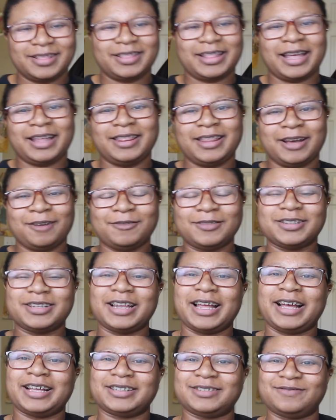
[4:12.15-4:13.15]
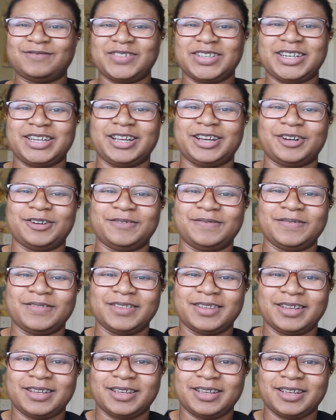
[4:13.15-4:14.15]
that that was last video.
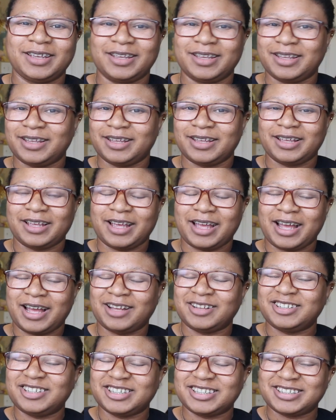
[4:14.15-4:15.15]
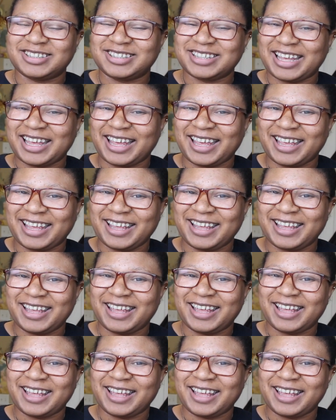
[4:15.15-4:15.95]
I'll just say,